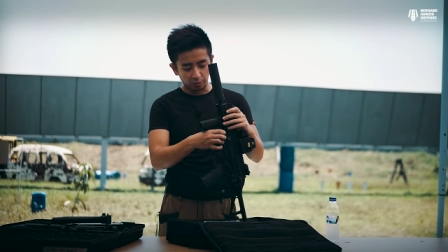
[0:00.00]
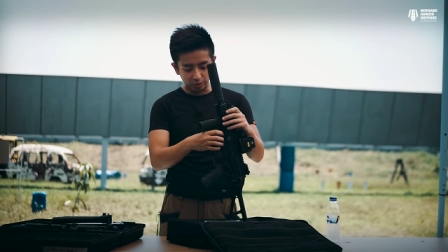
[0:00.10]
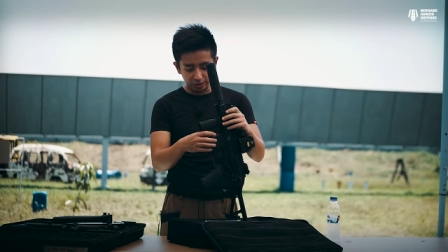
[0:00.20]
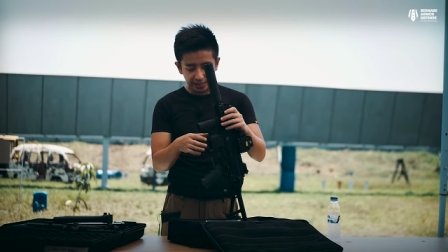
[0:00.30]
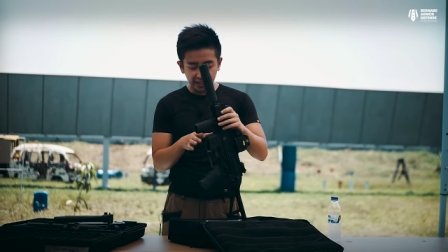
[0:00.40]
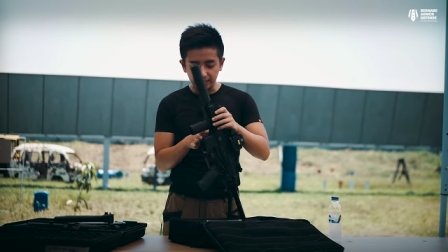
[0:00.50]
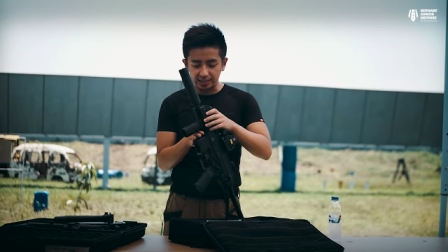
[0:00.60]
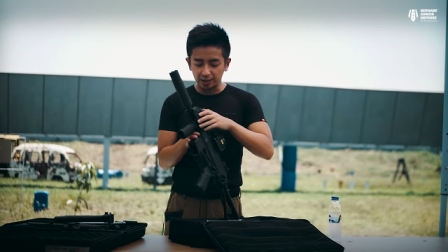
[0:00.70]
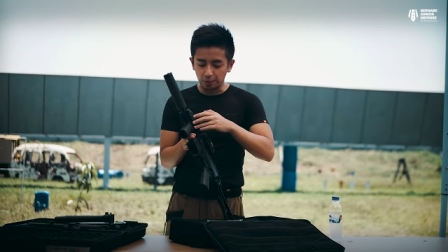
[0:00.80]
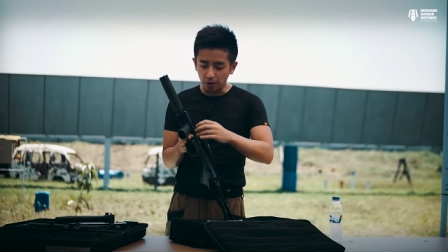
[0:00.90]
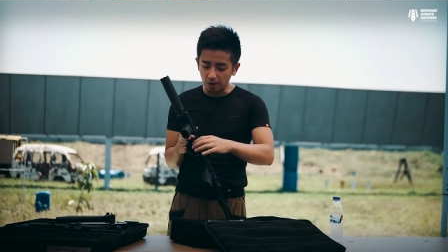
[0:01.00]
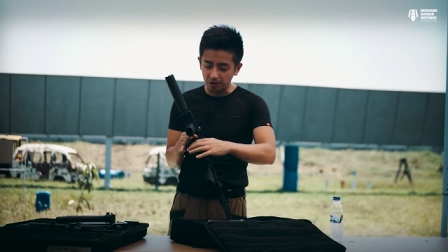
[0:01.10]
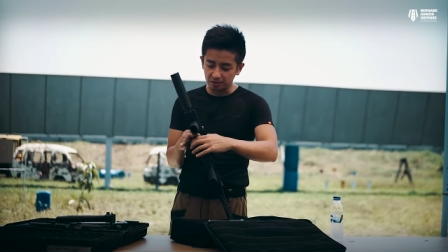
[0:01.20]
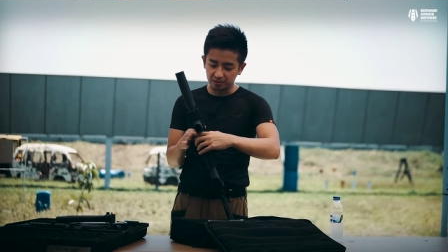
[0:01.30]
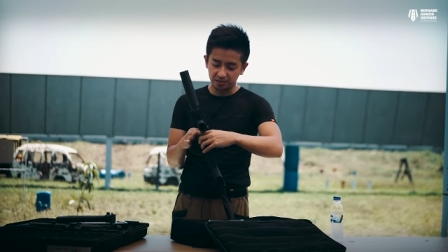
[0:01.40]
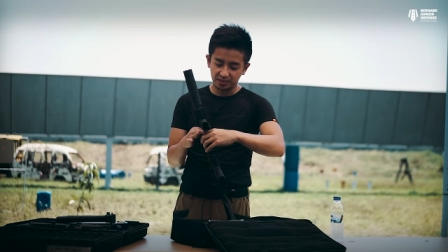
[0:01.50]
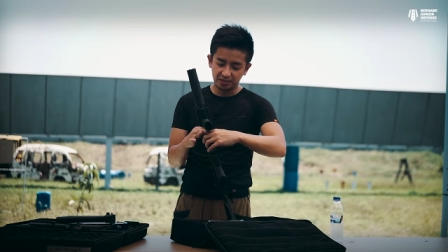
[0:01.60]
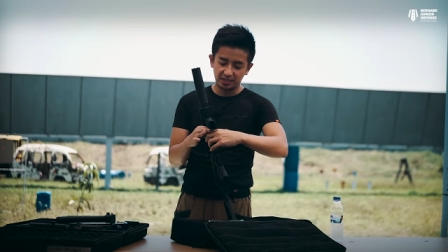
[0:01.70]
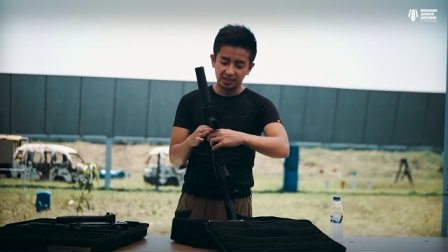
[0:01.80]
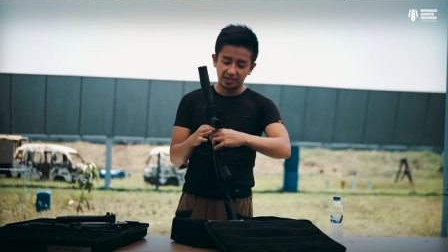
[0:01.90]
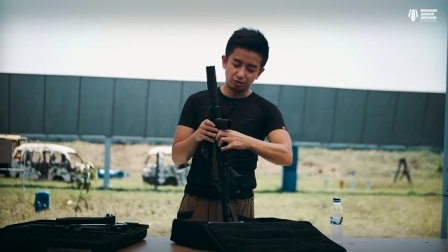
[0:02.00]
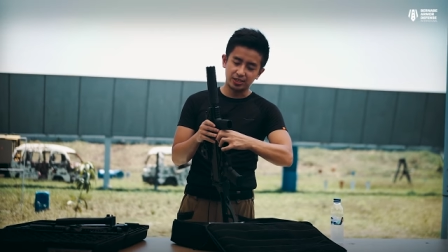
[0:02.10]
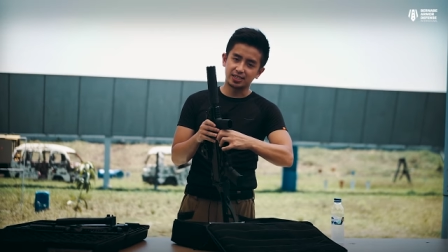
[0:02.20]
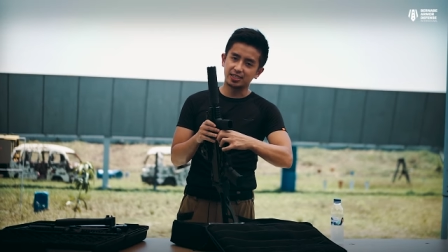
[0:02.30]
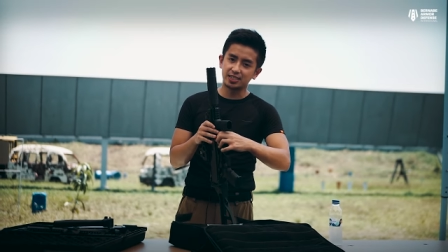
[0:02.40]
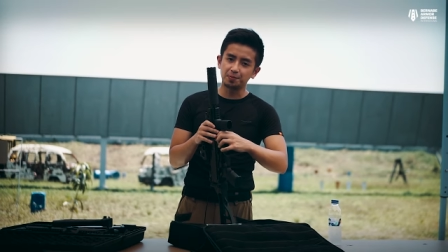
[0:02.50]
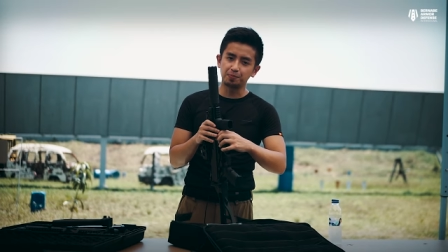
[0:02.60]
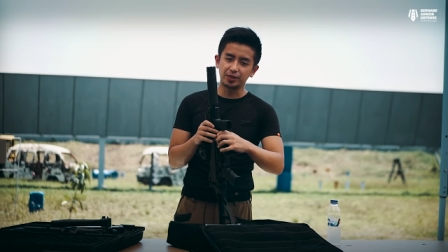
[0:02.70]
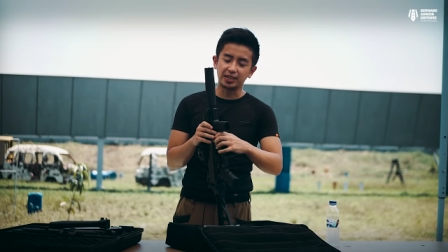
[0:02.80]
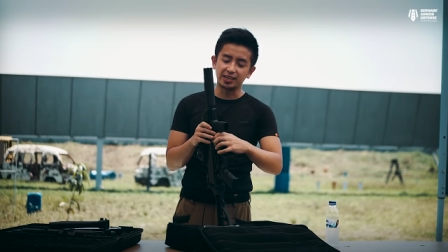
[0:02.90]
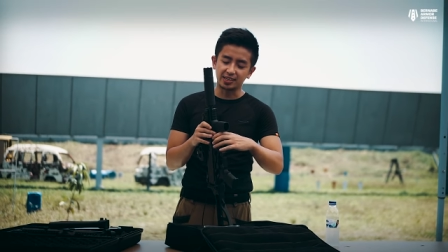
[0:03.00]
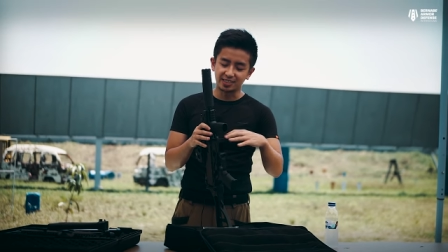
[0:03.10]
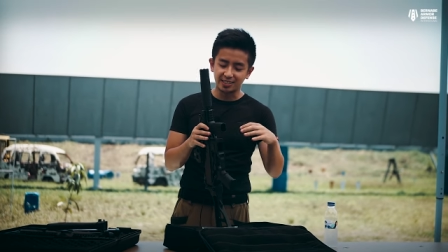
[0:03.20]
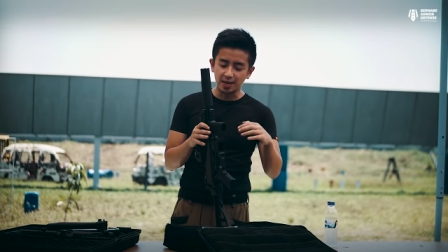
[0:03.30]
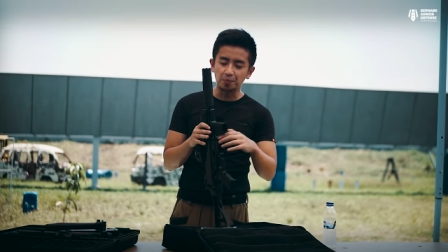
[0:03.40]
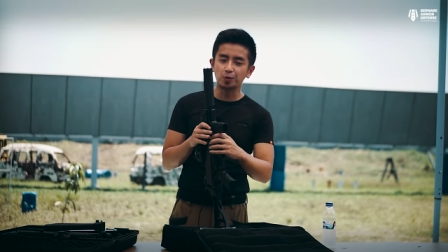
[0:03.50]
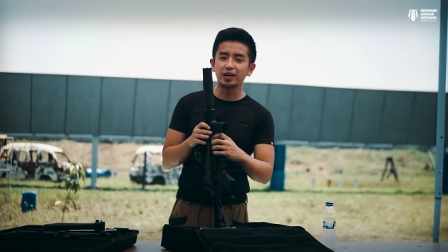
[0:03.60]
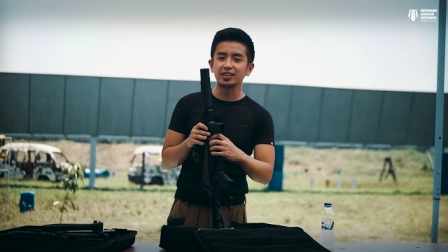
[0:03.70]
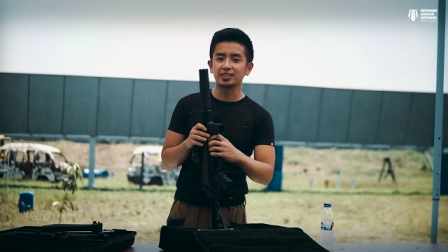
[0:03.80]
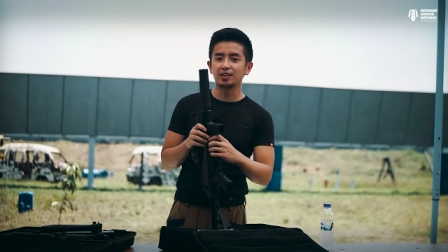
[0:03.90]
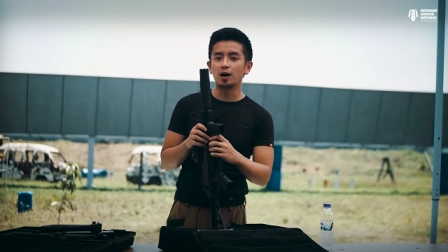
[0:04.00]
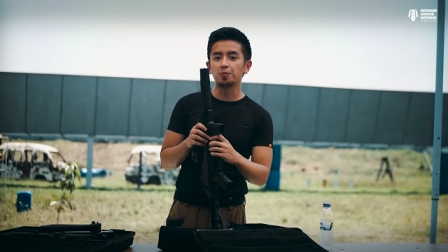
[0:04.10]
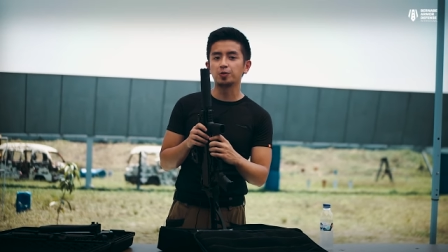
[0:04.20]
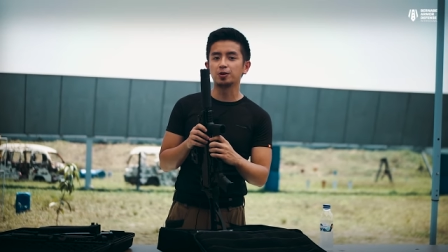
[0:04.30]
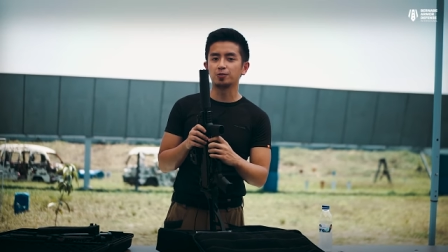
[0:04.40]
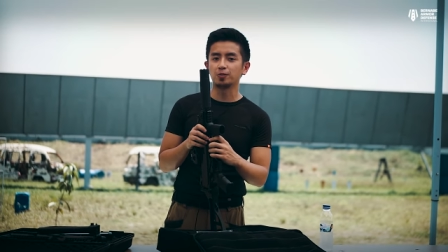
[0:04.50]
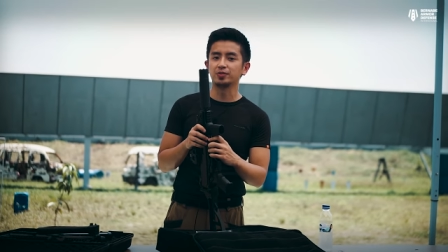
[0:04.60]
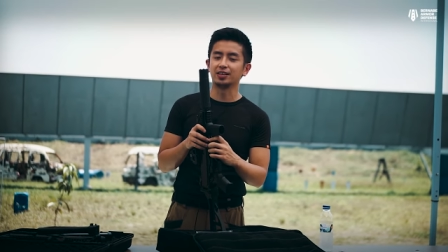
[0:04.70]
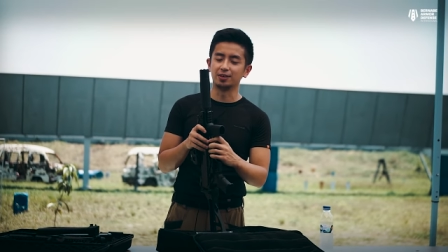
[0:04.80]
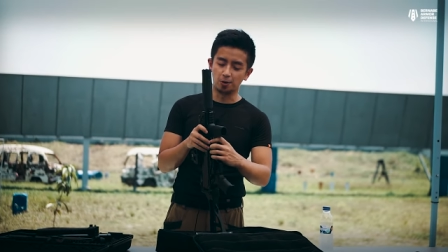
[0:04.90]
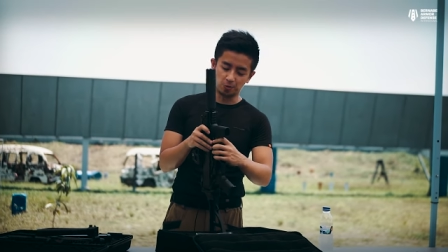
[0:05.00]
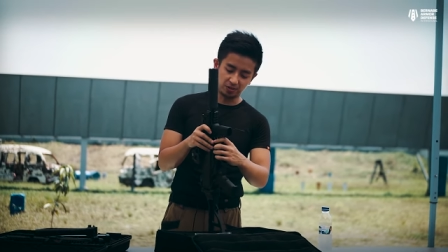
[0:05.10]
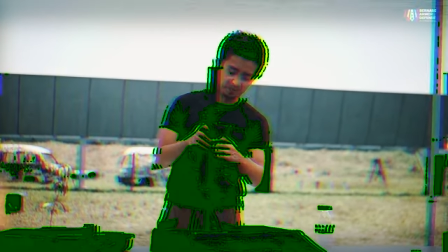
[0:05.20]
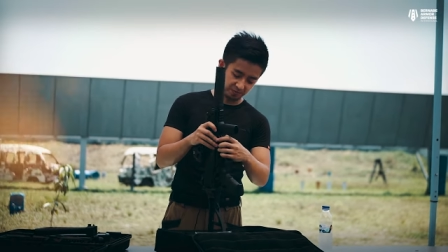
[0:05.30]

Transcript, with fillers: When you're taking it apart, you just simply separate the upper from the lower.